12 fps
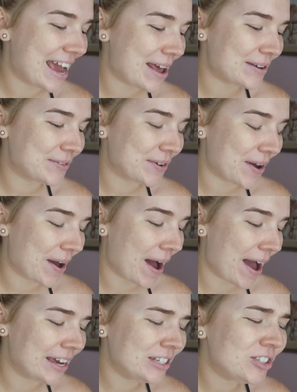and
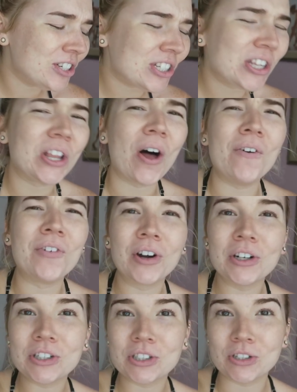I just love
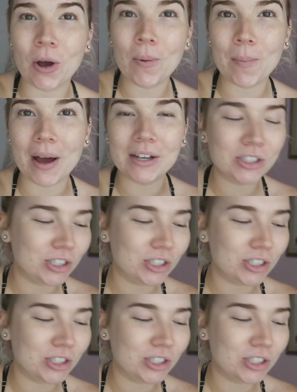her so much.